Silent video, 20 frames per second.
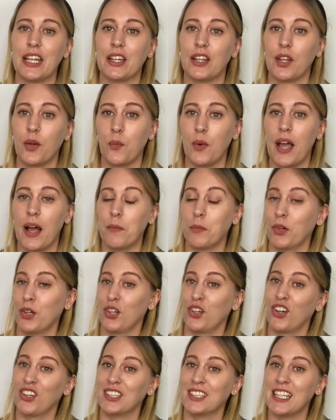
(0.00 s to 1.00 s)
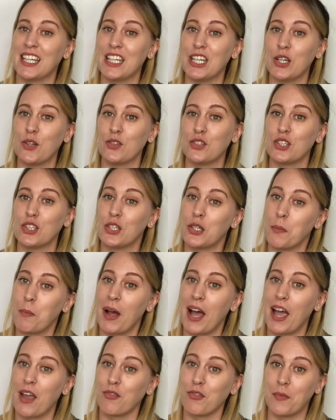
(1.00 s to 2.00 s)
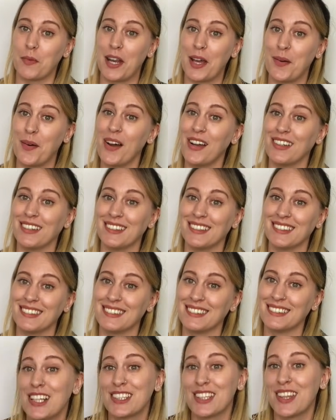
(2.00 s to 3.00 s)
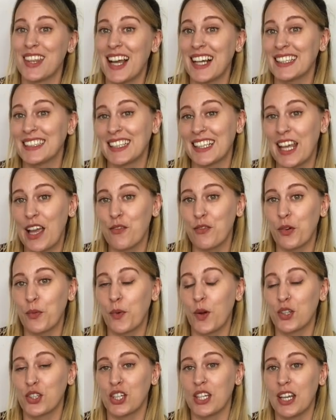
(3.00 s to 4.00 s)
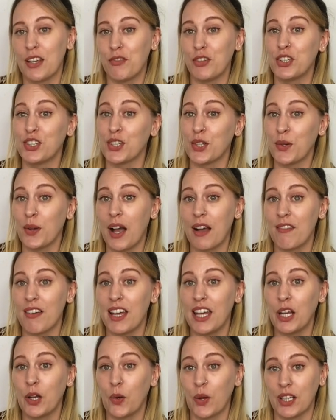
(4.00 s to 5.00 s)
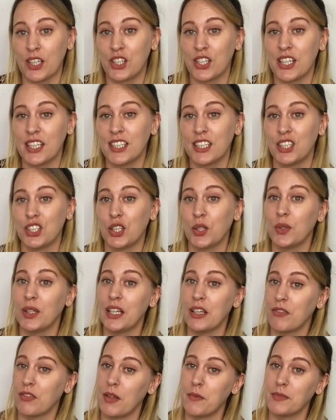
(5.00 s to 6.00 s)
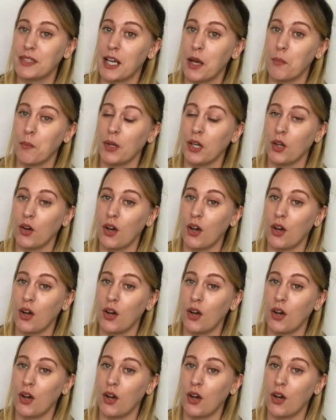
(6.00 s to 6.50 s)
the way I'm going to continue to buy from now on. So thanks again for watching. If you do have any questions, do leave them down below.